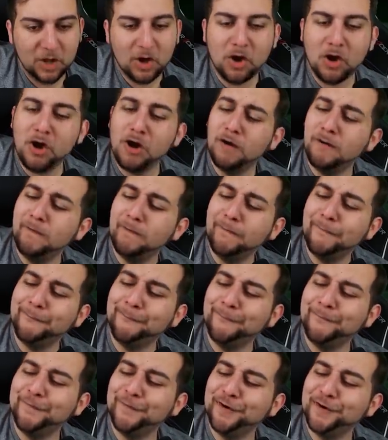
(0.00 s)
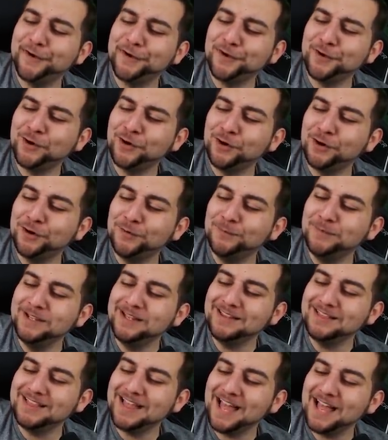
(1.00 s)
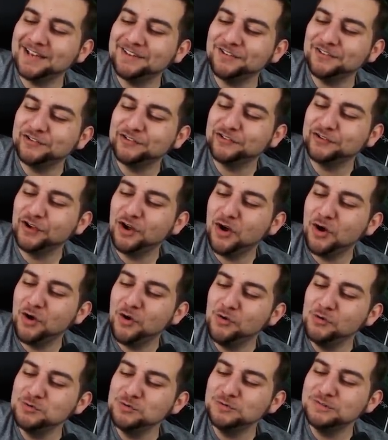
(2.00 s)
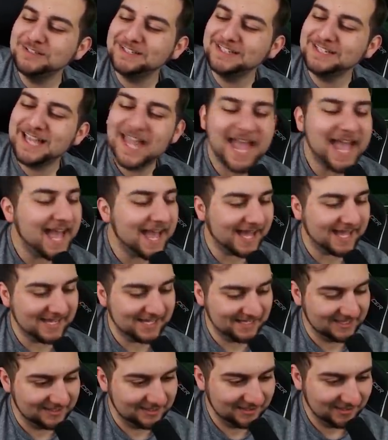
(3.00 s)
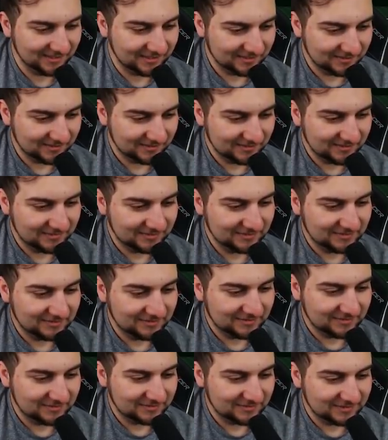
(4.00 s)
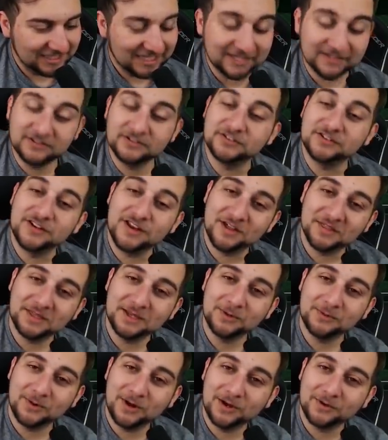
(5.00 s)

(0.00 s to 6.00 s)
Aw, Kermit, that's so gay. And there's nothing